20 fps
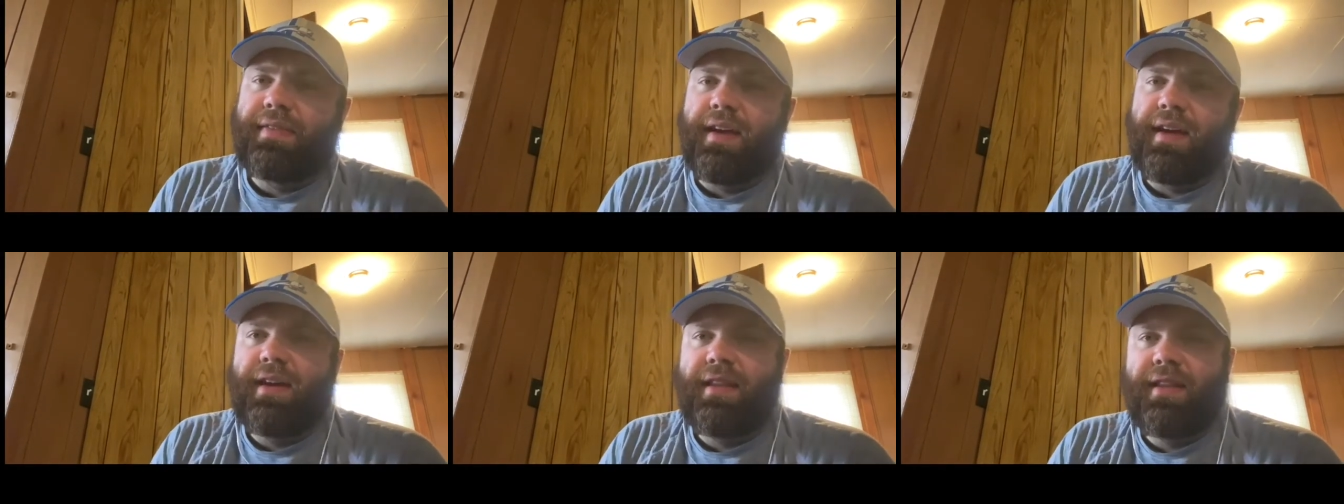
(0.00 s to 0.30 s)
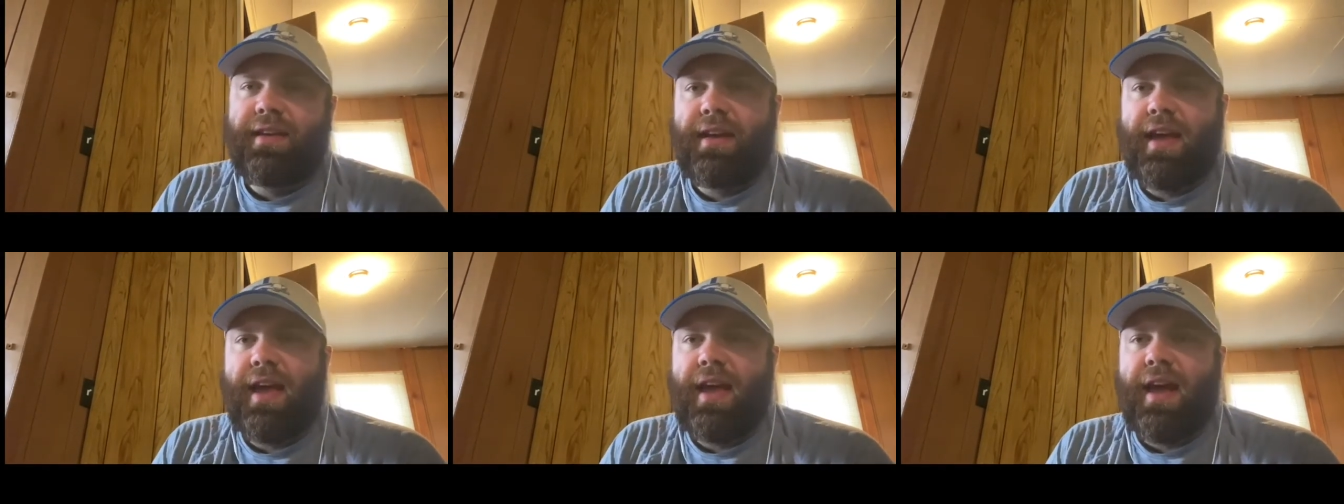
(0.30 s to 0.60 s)
the end of the
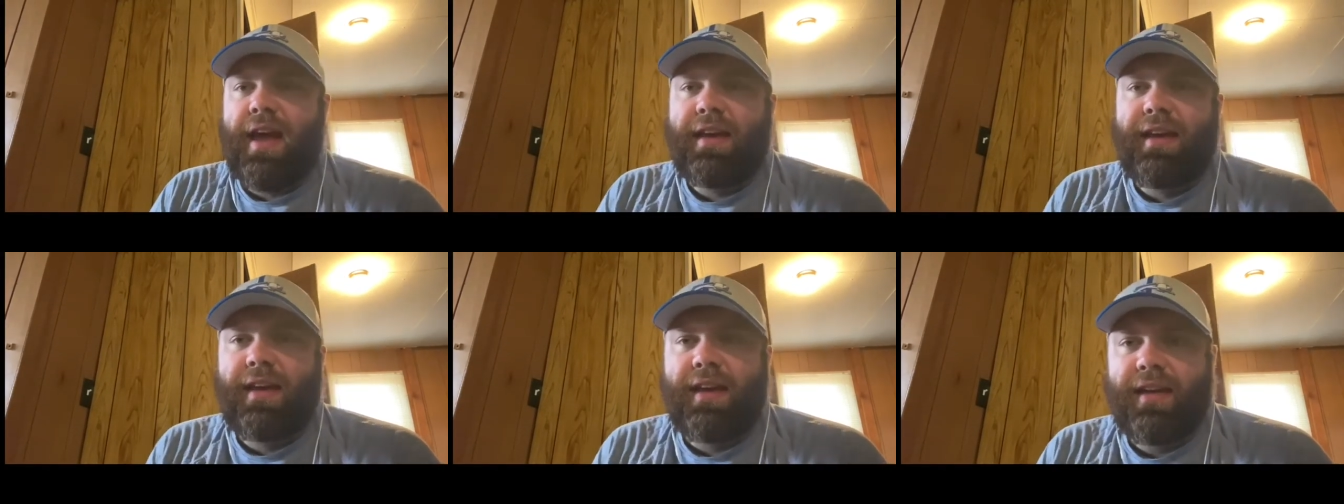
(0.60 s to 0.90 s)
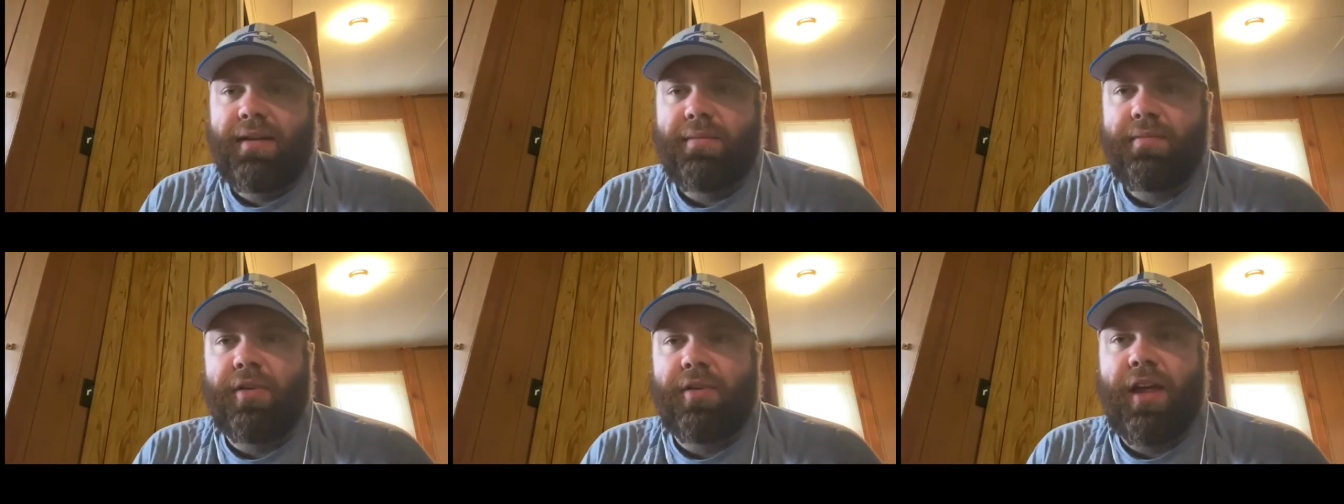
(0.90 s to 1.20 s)
day, I
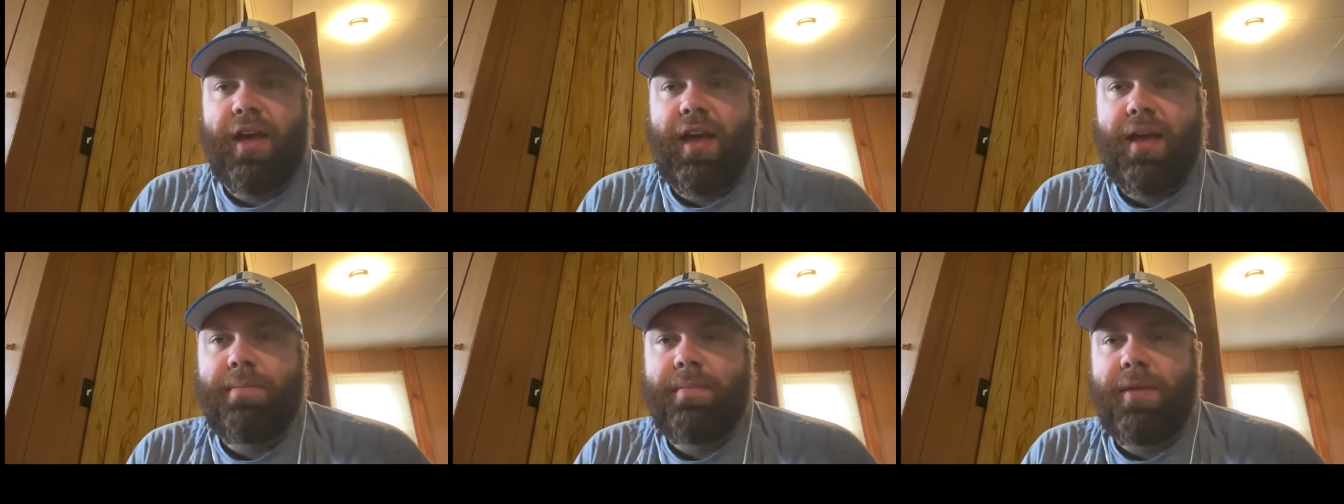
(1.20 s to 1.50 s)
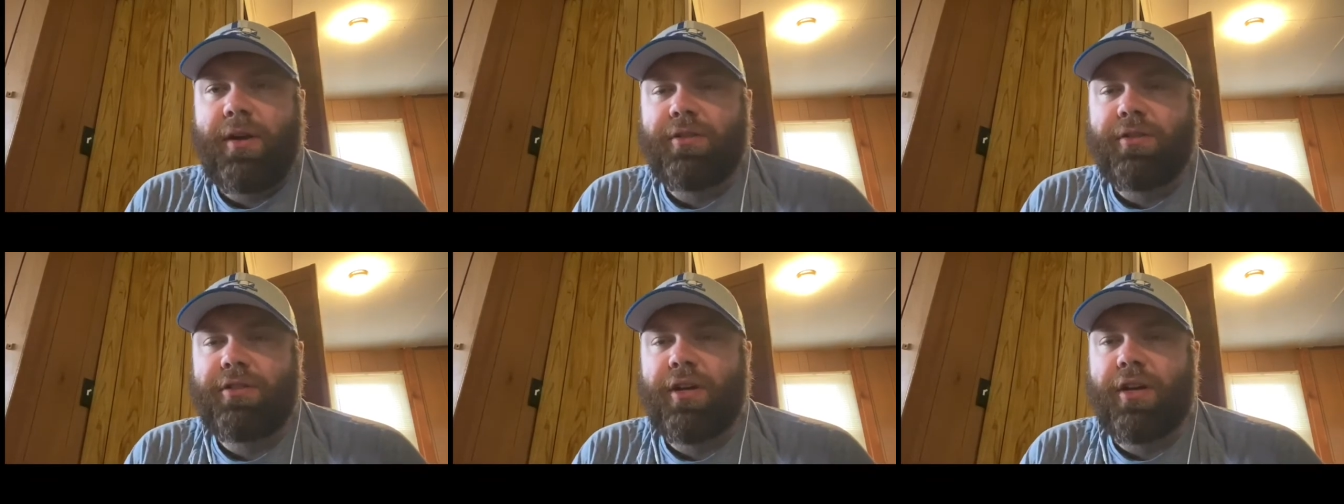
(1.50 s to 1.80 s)
can't blame
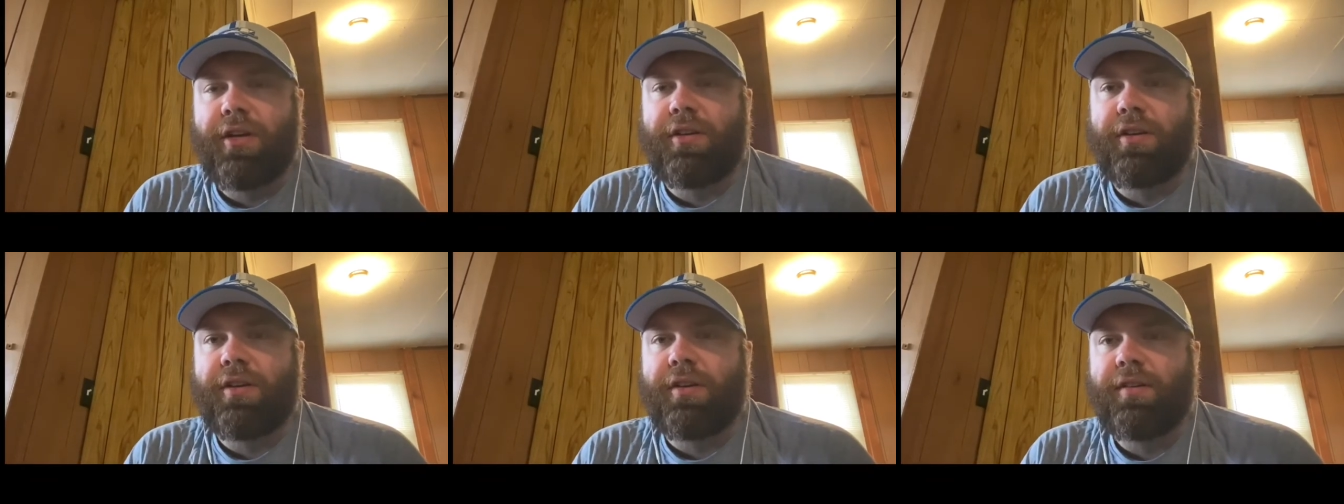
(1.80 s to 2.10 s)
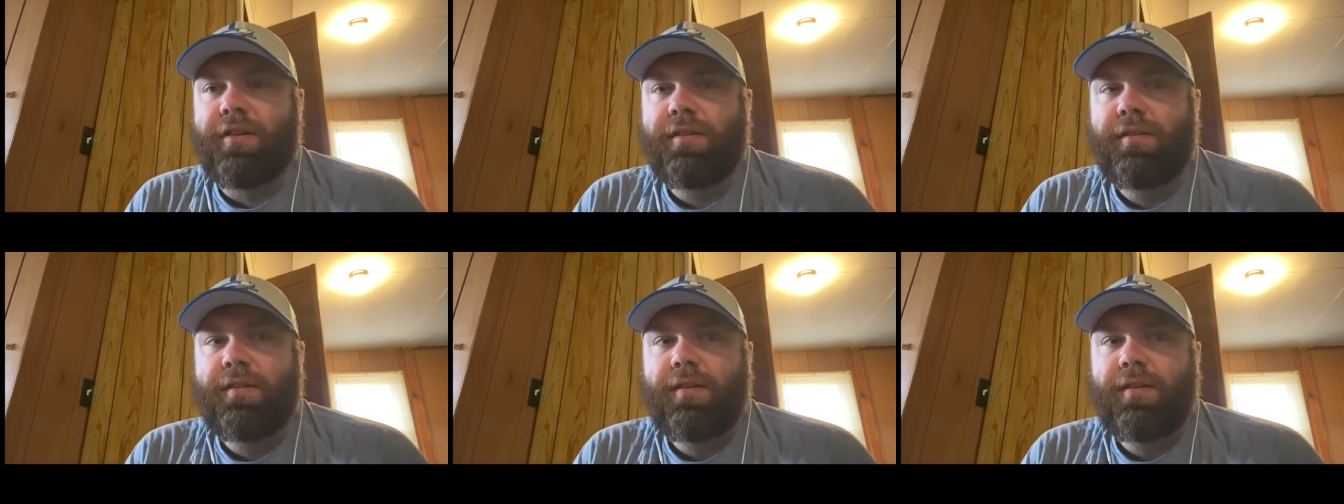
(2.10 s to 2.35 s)
Mel Tucker